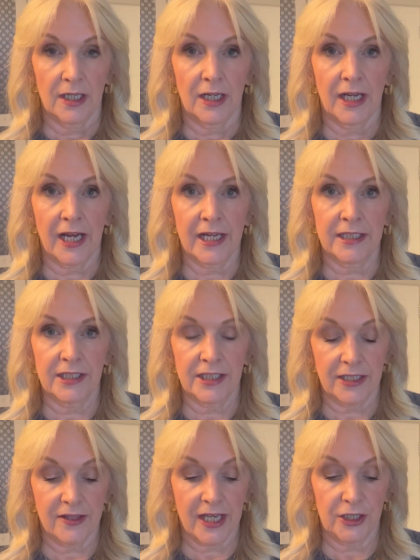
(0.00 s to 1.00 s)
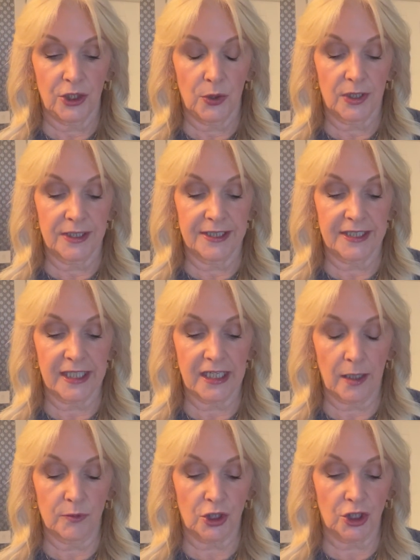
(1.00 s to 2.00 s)
And then you can see,
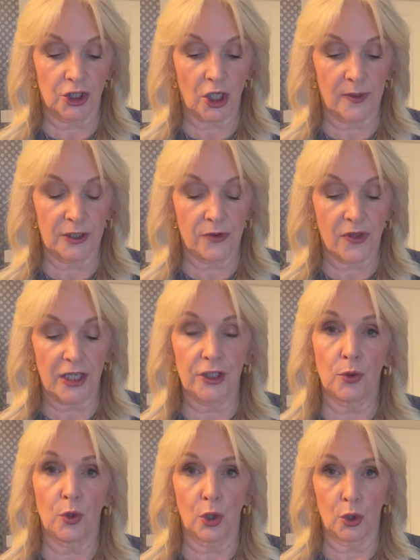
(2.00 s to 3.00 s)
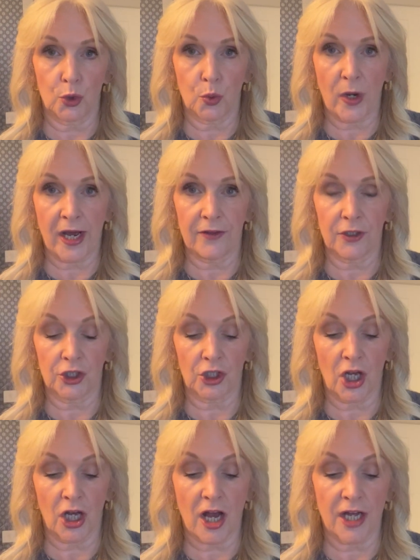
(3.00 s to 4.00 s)
I'm just showing you there, you could wear the
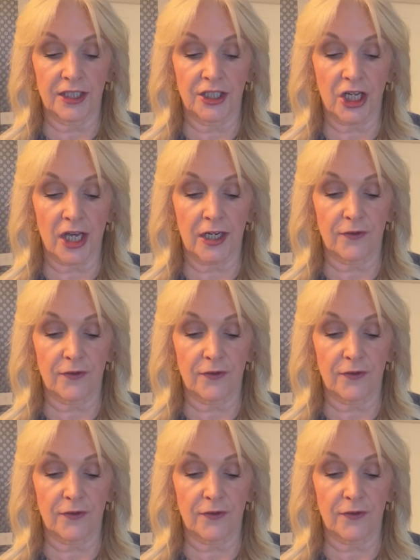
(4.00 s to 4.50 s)
shirt undone.